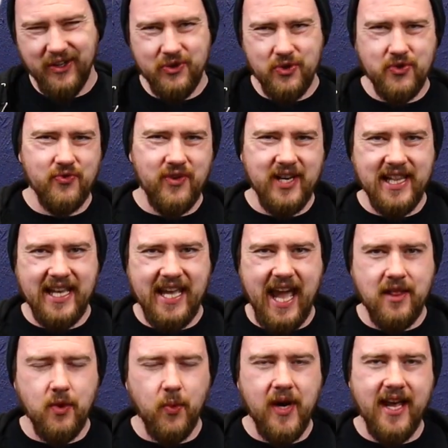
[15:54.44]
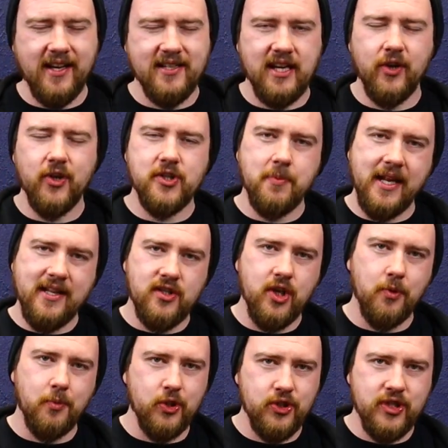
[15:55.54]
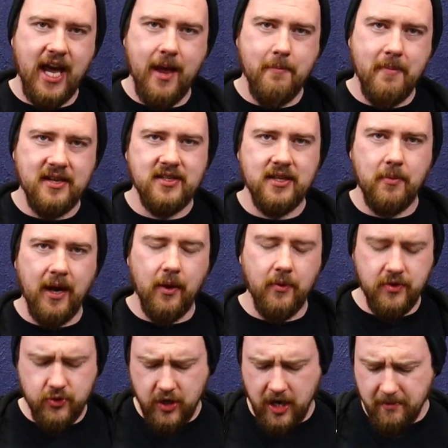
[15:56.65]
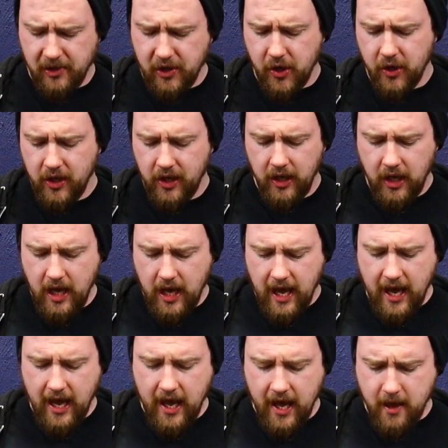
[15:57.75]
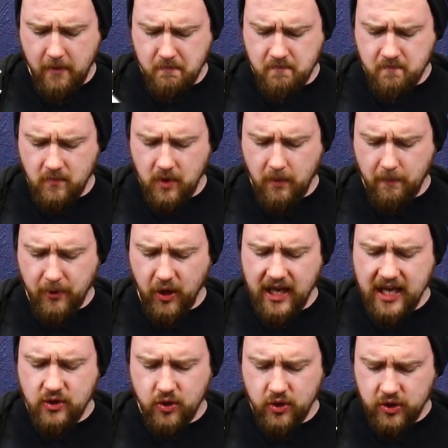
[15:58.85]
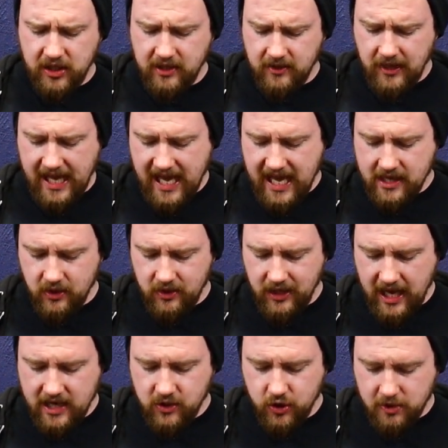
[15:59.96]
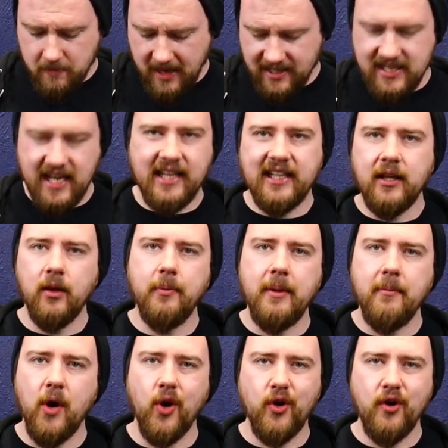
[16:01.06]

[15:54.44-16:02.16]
doesn't really get in the way because I don't spend too much time messing about with the tremolo. But it just makes it a little bit more